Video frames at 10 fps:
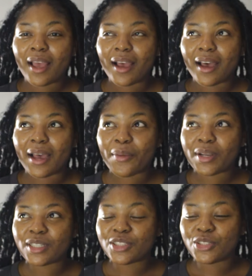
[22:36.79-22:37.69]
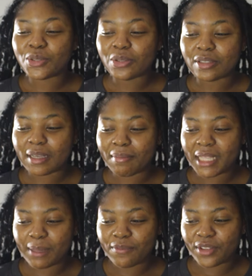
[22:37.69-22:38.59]
I want to shoot a
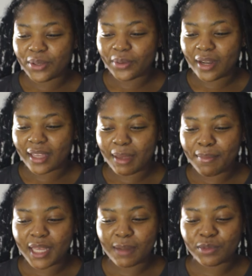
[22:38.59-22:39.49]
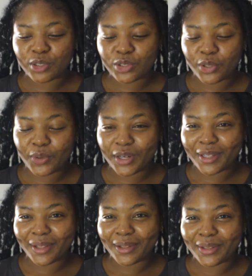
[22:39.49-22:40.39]
makeup video, like a makeup
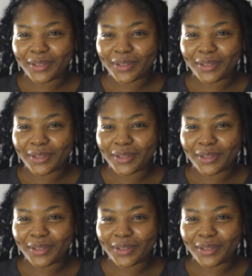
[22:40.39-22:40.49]
tutorial,